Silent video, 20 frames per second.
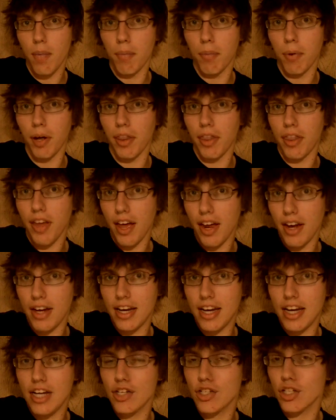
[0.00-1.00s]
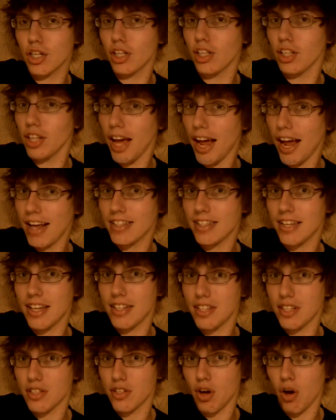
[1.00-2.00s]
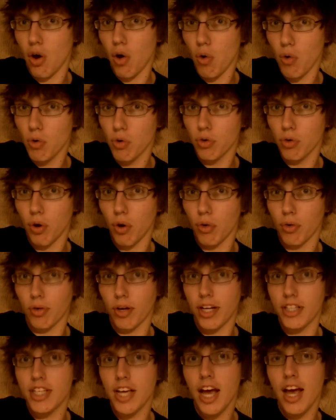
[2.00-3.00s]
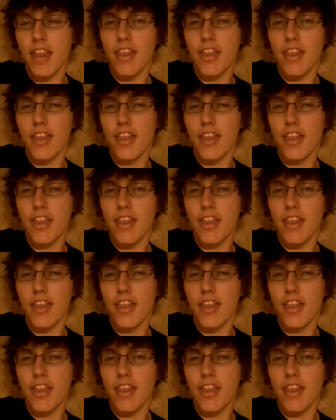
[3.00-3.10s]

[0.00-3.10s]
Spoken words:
but then each class has its own growth rates